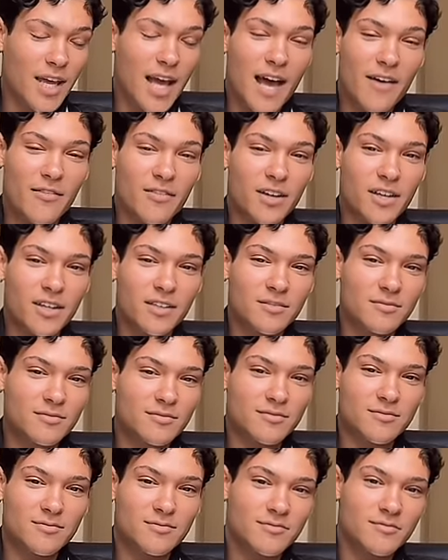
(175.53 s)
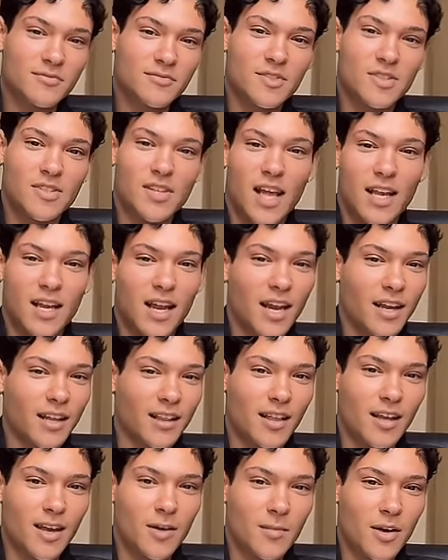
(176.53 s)
We haven't said
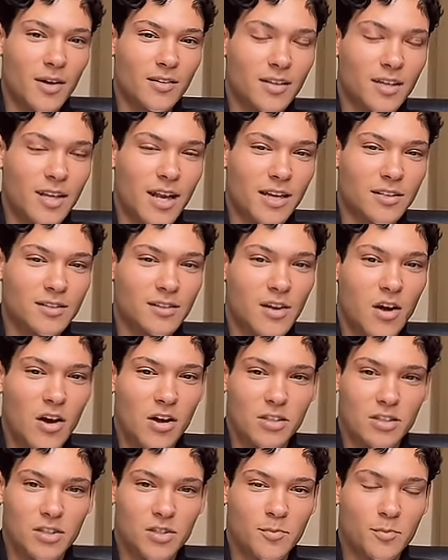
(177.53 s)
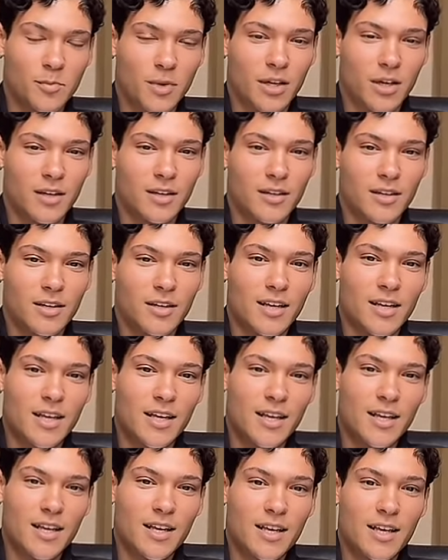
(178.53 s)
anything about the next launch, but
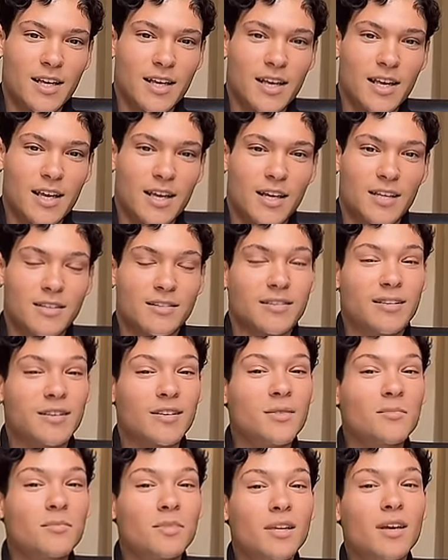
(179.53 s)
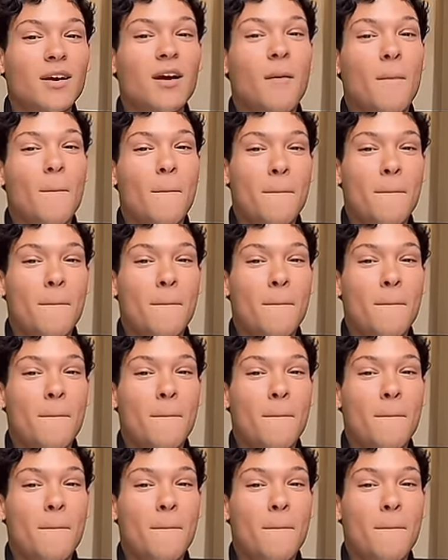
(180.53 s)
it's going to be